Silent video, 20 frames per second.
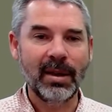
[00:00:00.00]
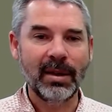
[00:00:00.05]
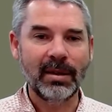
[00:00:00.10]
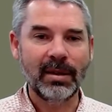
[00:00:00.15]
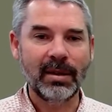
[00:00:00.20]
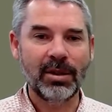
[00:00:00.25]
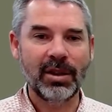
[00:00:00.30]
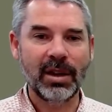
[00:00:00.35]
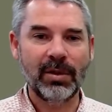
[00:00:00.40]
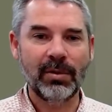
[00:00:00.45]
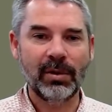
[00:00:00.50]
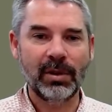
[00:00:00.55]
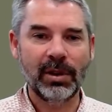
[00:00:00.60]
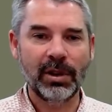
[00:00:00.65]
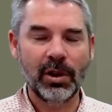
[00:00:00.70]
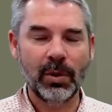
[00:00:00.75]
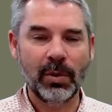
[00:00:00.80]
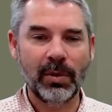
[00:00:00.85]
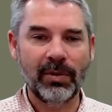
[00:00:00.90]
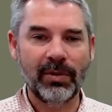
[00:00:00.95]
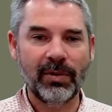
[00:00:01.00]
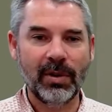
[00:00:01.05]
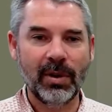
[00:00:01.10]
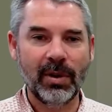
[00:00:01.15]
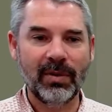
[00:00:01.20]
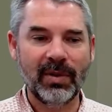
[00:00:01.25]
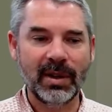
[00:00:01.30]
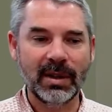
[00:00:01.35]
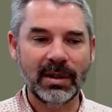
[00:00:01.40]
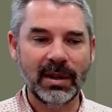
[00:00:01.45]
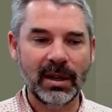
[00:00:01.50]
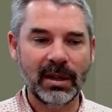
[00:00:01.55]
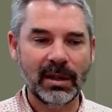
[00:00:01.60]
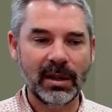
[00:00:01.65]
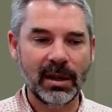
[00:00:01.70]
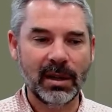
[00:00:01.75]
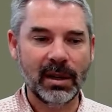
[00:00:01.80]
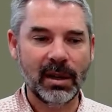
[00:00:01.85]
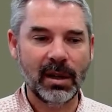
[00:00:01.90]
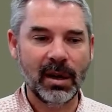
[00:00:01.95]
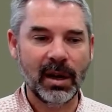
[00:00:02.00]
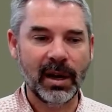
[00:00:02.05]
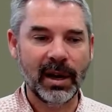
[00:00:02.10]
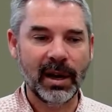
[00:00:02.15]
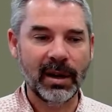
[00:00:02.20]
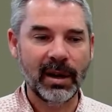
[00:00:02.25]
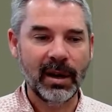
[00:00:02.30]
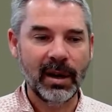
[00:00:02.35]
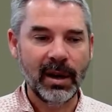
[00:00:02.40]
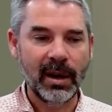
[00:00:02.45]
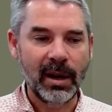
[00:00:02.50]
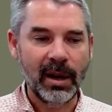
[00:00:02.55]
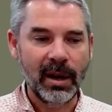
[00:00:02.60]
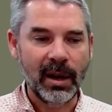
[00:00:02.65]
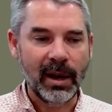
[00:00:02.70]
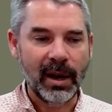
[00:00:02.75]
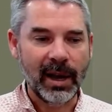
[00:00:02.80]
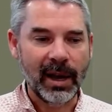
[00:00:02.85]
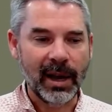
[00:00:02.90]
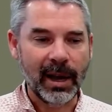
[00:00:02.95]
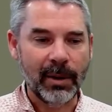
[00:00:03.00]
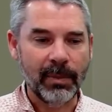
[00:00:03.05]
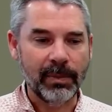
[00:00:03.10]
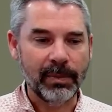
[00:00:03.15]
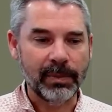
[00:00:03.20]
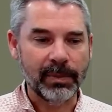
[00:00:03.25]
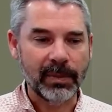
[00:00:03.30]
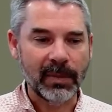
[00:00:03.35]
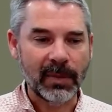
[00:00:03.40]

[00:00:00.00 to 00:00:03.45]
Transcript: this general issue of insect decline. I'll